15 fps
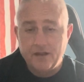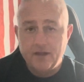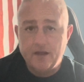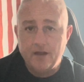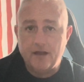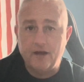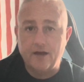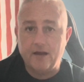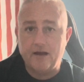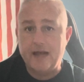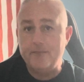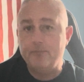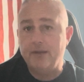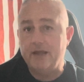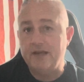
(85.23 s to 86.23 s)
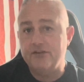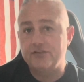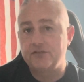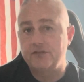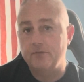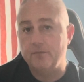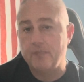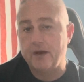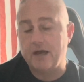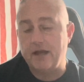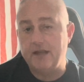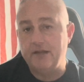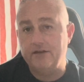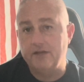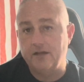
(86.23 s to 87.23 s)
I based
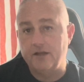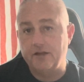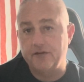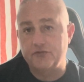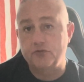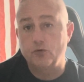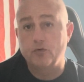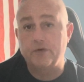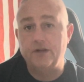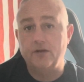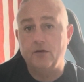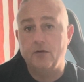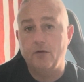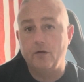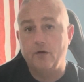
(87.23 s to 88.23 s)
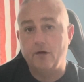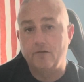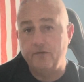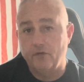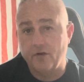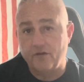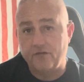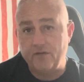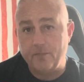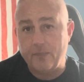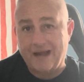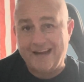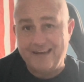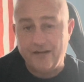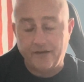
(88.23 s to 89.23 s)
my story Philadelphia
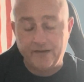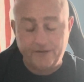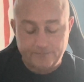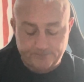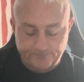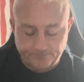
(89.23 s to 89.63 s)
by Night.